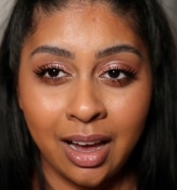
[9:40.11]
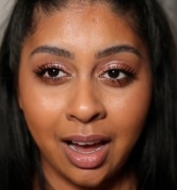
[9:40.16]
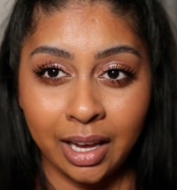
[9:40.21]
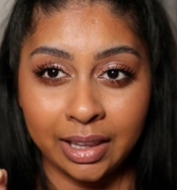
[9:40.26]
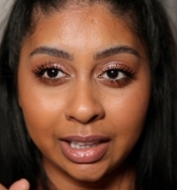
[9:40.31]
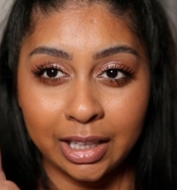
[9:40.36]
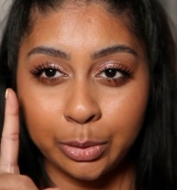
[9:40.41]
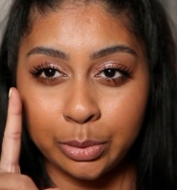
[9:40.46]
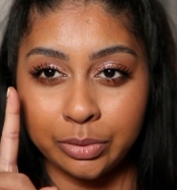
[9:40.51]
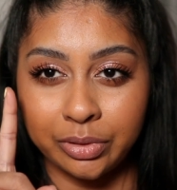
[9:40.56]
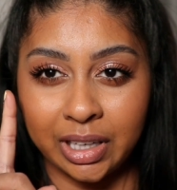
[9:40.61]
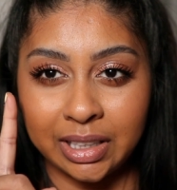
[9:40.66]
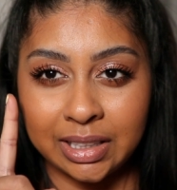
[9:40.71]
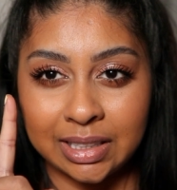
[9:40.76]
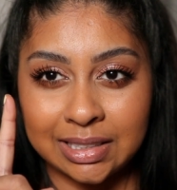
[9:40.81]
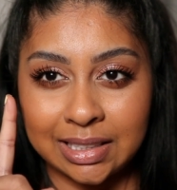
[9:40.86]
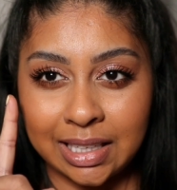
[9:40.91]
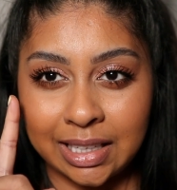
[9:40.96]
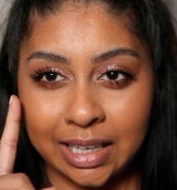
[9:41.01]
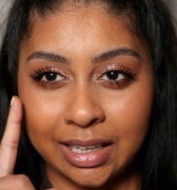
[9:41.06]
I think I would rate
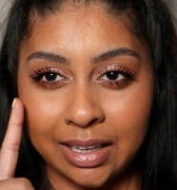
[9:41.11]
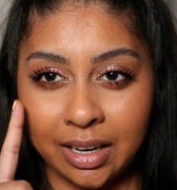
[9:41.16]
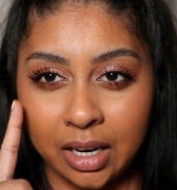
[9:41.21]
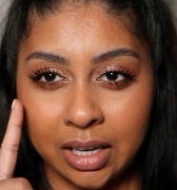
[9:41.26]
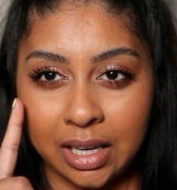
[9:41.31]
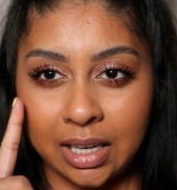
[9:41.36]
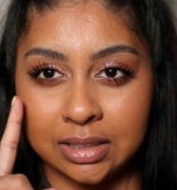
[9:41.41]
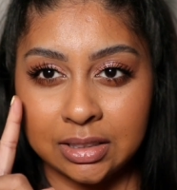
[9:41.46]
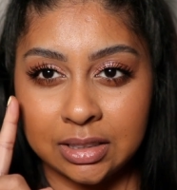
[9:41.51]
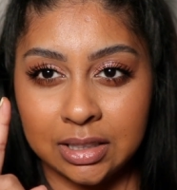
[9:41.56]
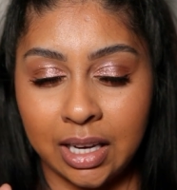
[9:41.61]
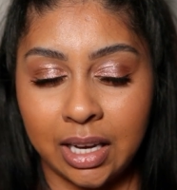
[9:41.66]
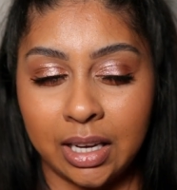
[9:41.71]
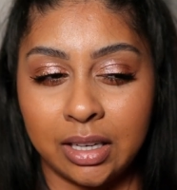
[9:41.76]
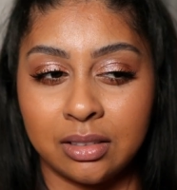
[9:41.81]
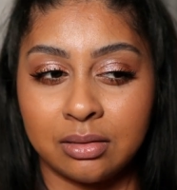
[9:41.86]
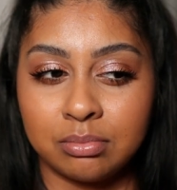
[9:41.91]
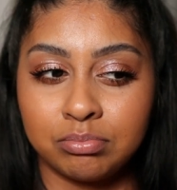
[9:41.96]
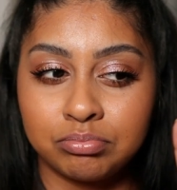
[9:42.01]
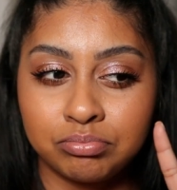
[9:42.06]
this like a 9 out of
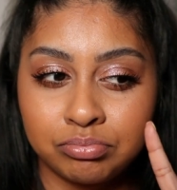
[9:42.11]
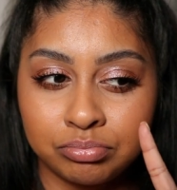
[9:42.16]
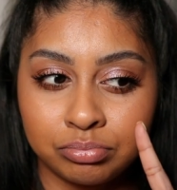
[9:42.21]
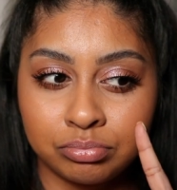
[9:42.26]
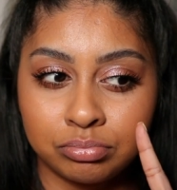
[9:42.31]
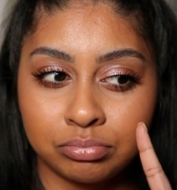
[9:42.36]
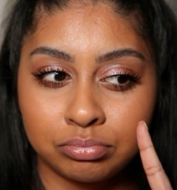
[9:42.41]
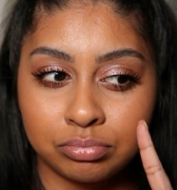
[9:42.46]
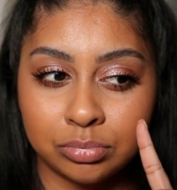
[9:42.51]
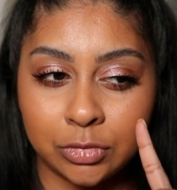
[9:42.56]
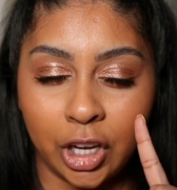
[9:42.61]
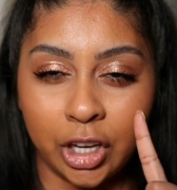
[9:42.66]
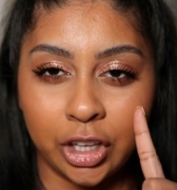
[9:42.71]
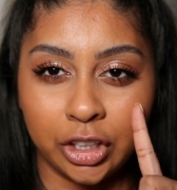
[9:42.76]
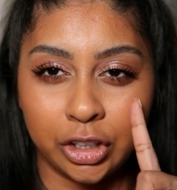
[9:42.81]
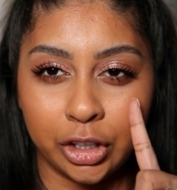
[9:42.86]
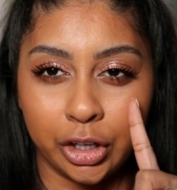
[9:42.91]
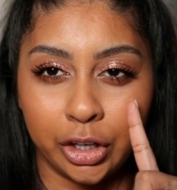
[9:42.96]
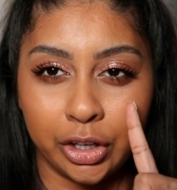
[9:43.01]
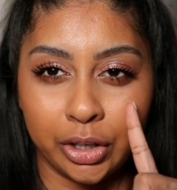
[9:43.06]
10, a
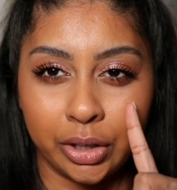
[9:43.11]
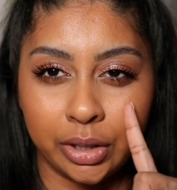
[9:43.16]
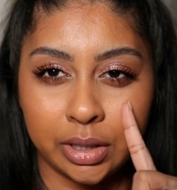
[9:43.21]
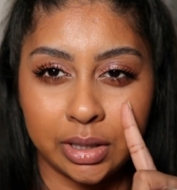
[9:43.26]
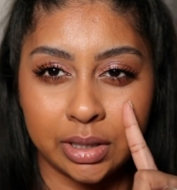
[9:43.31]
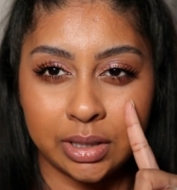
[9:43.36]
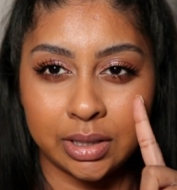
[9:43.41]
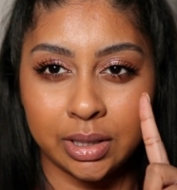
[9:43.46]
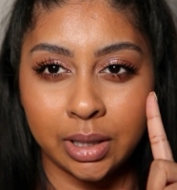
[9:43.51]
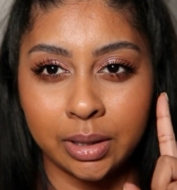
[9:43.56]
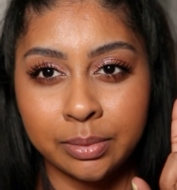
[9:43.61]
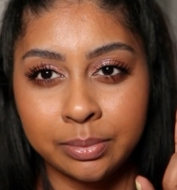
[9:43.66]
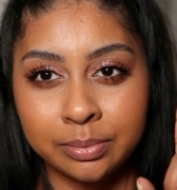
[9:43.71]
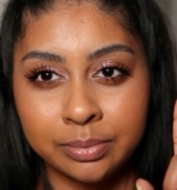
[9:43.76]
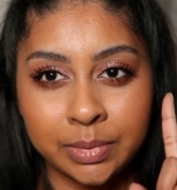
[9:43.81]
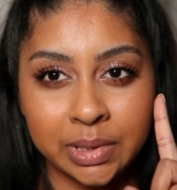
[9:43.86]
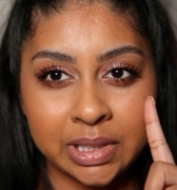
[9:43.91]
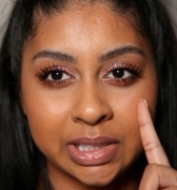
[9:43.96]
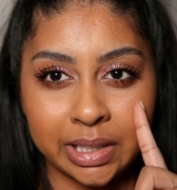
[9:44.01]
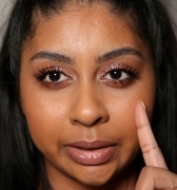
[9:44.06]
good
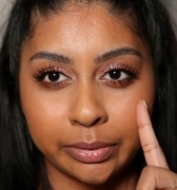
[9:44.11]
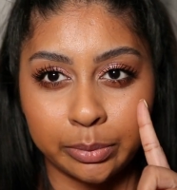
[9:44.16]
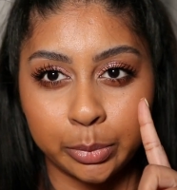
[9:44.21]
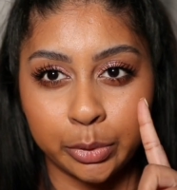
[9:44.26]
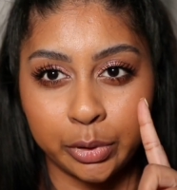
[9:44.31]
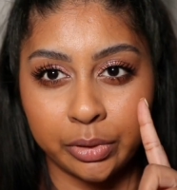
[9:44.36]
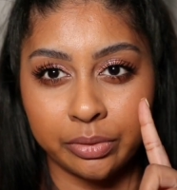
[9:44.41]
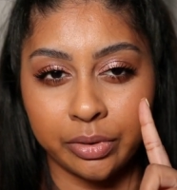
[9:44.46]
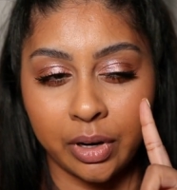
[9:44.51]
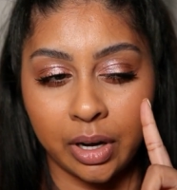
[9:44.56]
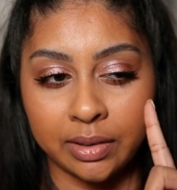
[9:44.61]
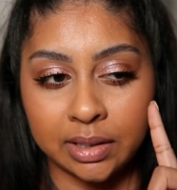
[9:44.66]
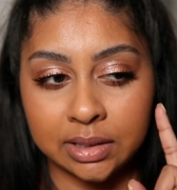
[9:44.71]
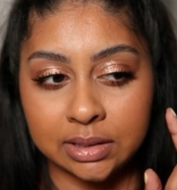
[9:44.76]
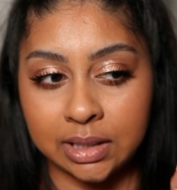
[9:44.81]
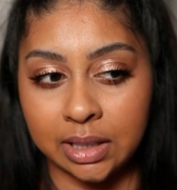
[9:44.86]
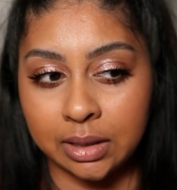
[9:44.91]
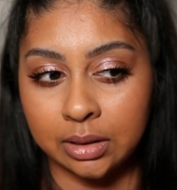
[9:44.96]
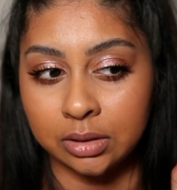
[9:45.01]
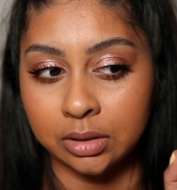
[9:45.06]
7.5 out of
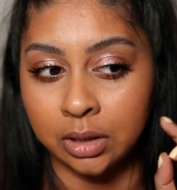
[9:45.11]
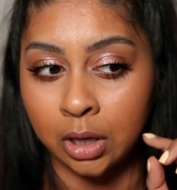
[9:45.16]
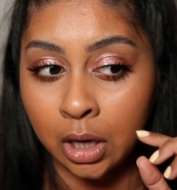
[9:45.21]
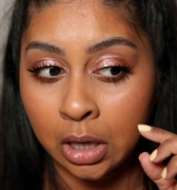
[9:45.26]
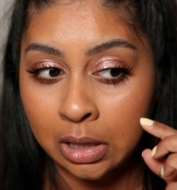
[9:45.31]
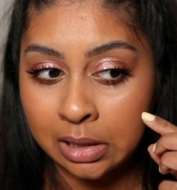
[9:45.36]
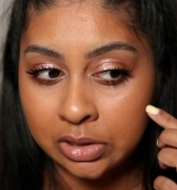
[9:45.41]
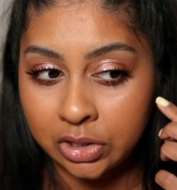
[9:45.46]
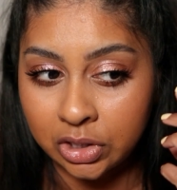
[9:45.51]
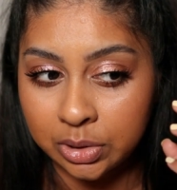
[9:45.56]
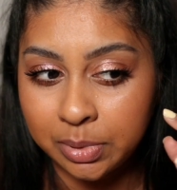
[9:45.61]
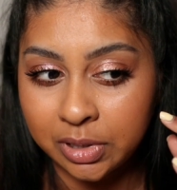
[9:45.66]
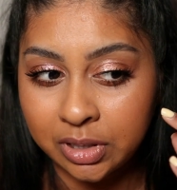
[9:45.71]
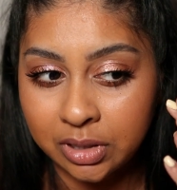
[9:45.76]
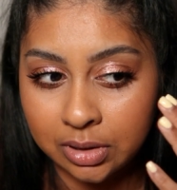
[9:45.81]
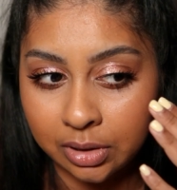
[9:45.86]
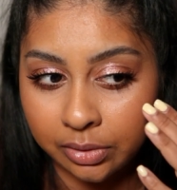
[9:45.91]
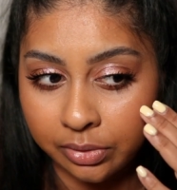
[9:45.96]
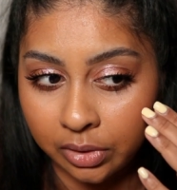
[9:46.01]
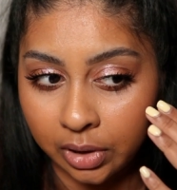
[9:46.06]
10, just
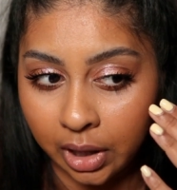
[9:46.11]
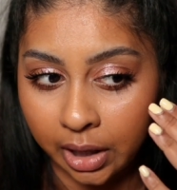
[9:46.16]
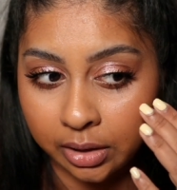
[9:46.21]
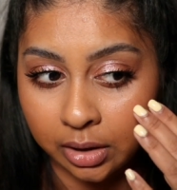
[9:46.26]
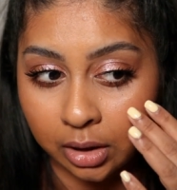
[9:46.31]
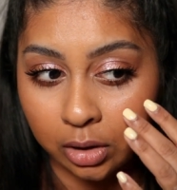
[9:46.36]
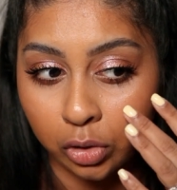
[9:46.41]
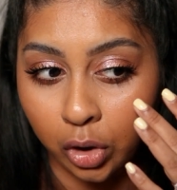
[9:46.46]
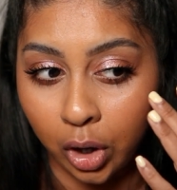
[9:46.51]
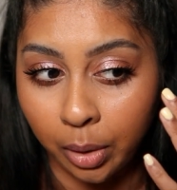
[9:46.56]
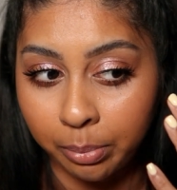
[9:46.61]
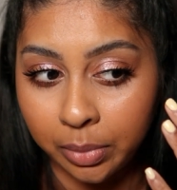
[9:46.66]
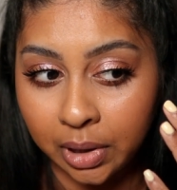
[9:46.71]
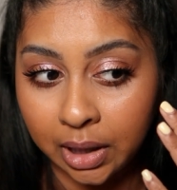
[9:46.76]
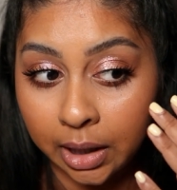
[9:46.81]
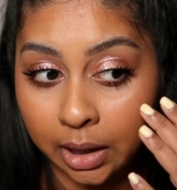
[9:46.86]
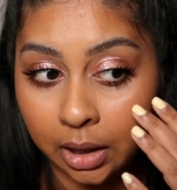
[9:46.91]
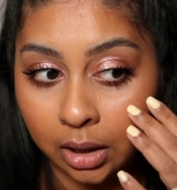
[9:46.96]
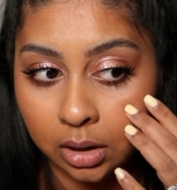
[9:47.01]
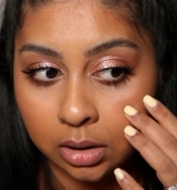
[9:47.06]
because of the, like the
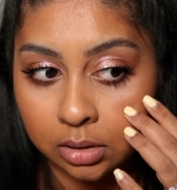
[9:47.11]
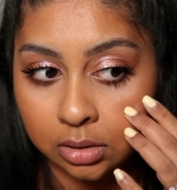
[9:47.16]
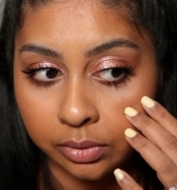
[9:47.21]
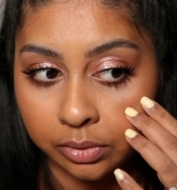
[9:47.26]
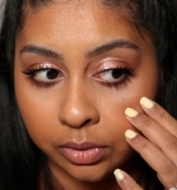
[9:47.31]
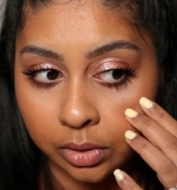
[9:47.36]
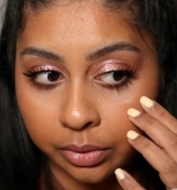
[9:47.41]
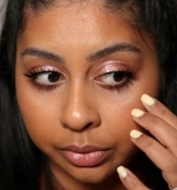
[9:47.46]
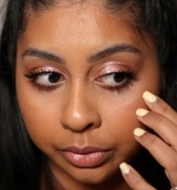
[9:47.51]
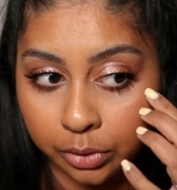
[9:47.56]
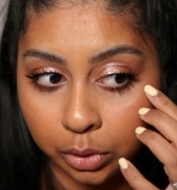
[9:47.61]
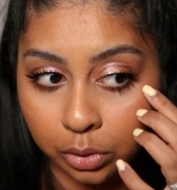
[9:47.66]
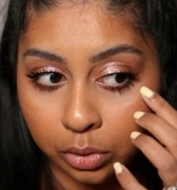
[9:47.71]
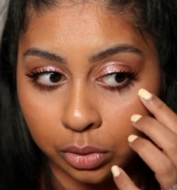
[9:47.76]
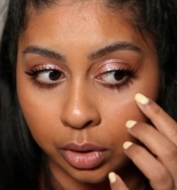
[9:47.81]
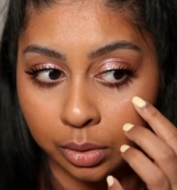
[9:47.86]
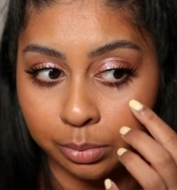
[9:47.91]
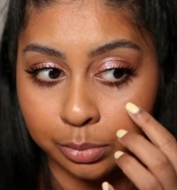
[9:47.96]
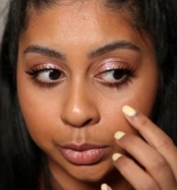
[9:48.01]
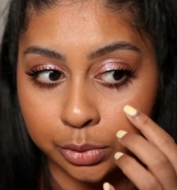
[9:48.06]
crumbling, because I've got a few
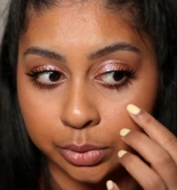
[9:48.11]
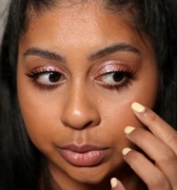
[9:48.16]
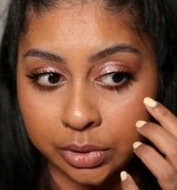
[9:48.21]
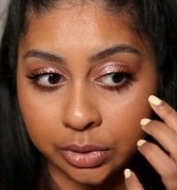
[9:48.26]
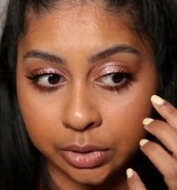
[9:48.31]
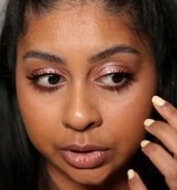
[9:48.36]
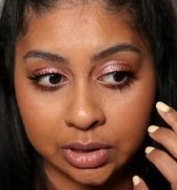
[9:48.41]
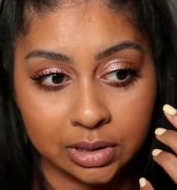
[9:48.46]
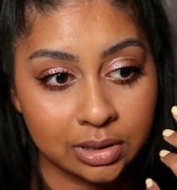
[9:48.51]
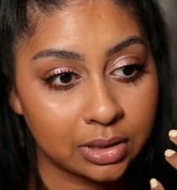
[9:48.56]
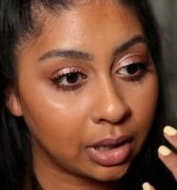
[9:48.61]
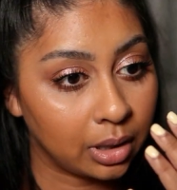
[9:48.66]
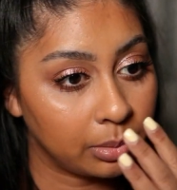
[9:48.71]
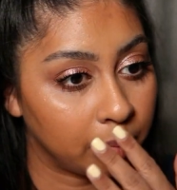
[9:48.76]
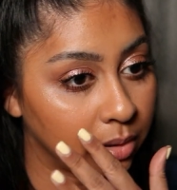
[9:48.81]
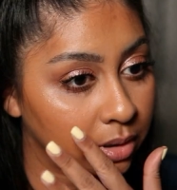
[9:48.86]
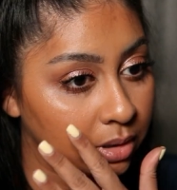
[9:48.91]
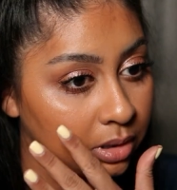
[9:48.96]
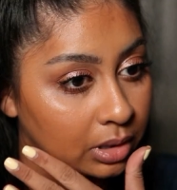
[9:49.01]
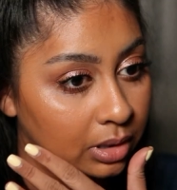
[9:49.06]
crumbles on this side,
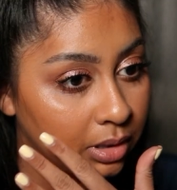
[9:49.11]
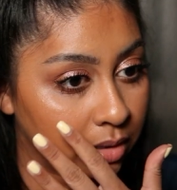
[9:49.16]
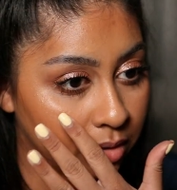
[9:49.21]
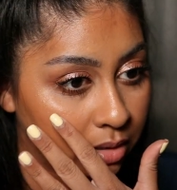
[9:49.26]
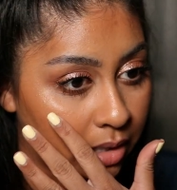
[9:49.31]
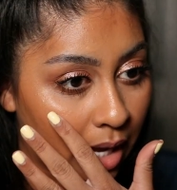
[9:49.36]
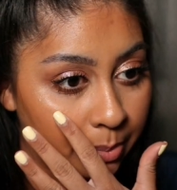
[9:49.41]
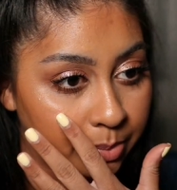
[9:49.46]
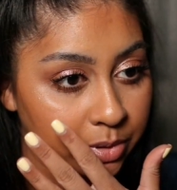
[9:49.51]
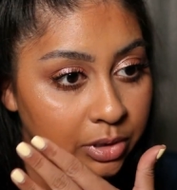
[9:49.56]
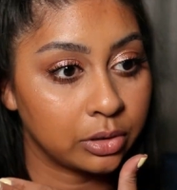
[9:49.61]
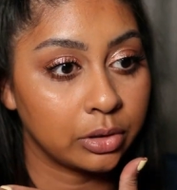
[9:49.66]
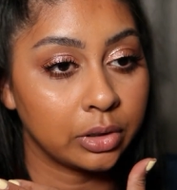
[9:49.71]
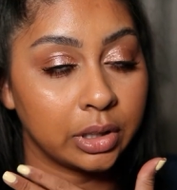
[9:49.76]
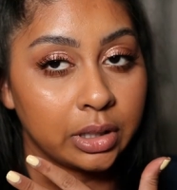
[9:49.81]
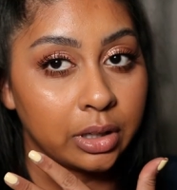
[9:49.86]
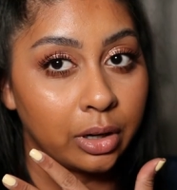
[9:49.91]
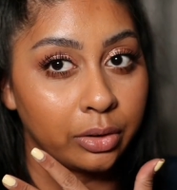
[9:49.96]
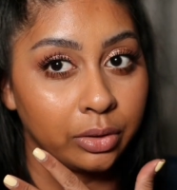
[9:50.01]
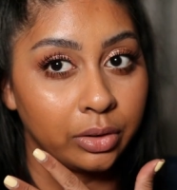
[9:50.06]
but just
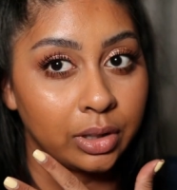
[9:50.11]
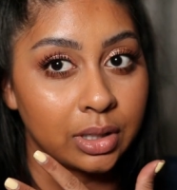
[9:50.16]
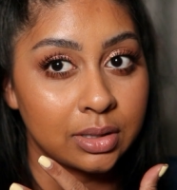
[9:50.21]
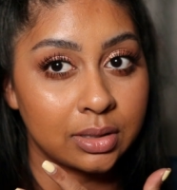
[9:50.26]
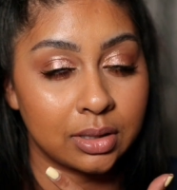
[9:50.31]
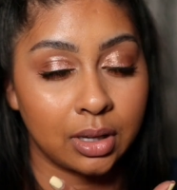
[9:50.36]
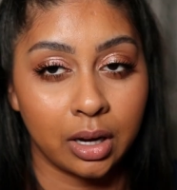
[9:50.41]
absolutely none on this